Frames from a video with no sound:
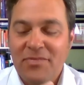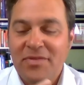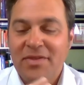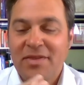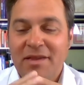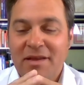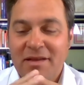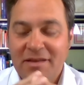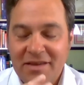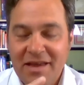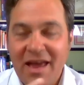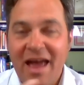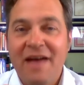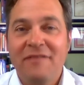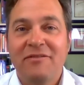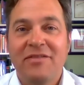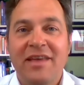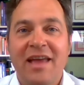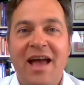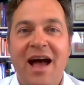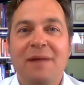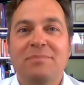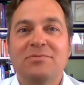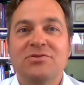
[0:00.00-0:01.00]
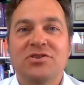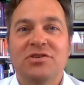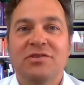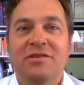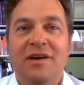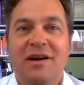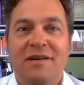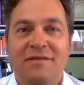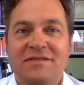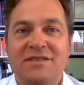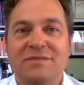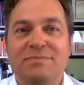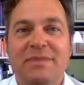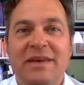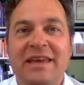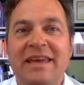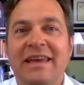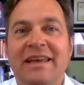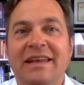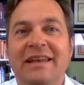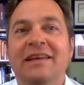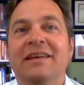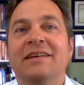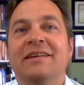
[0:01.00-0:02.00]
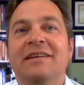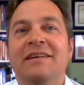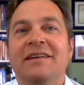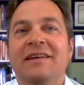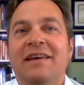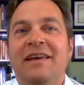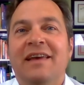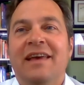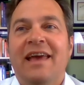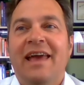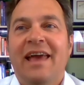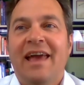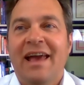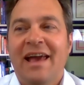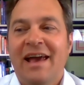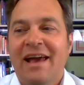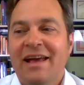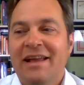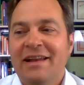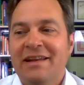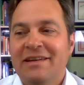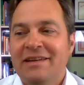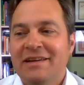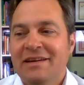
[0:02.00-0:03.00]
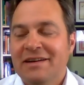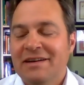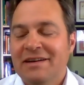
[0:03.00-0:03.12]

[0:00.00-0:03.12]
to have the option of speed, and